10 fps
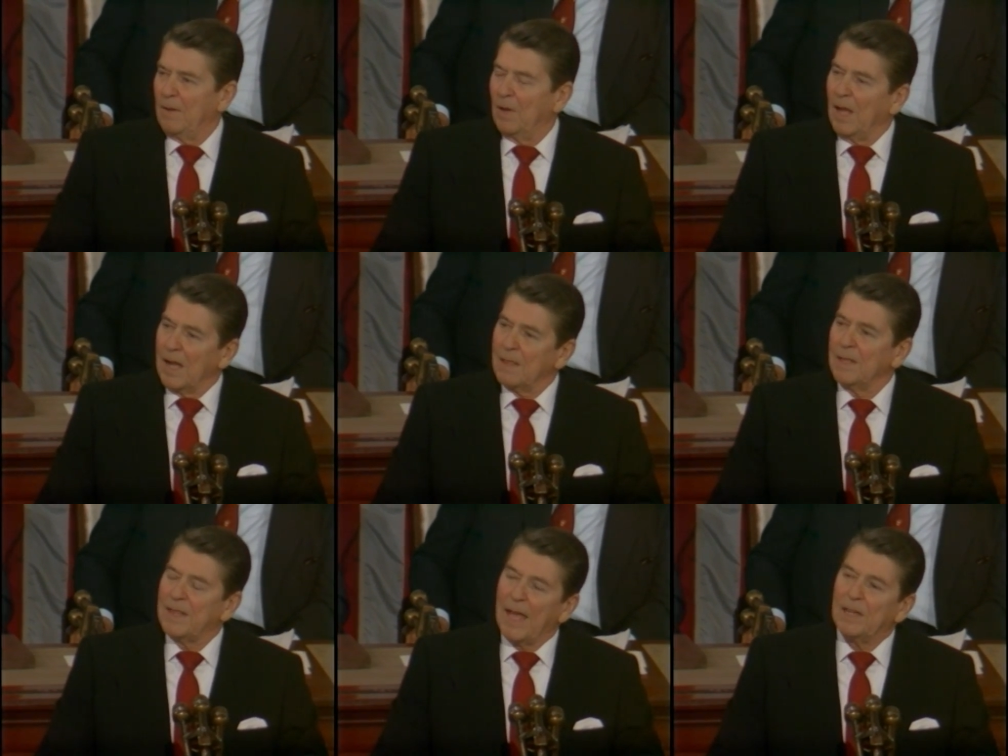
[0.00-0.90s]
Well, I
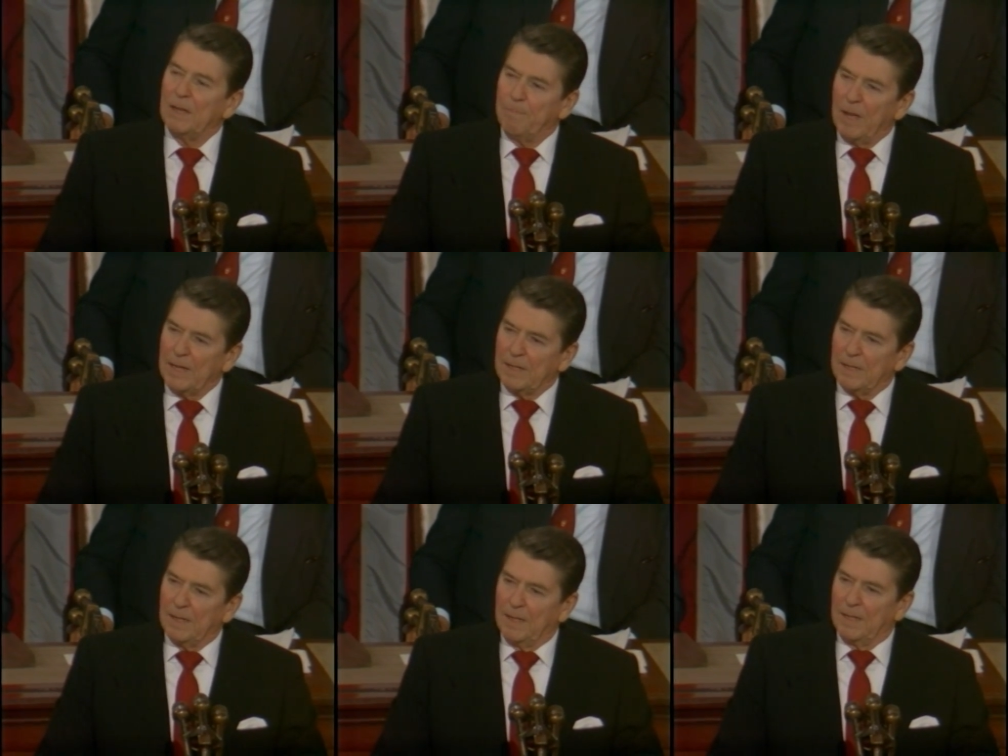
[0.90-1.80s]
think that debate
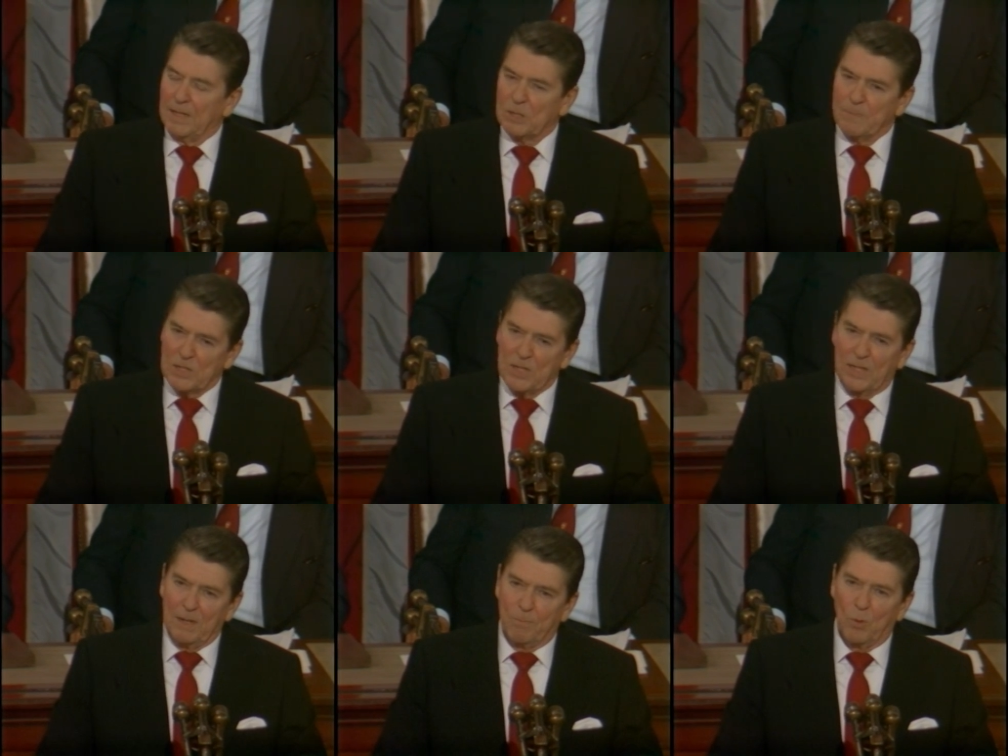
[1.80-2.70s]
is
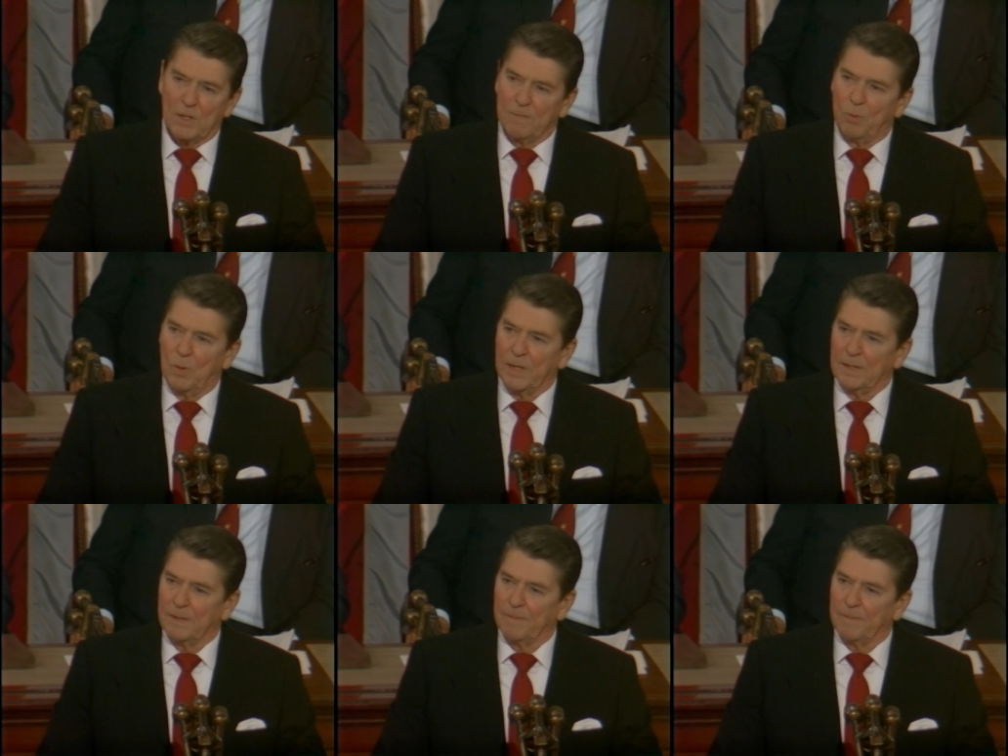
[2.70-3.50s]
missing an important point.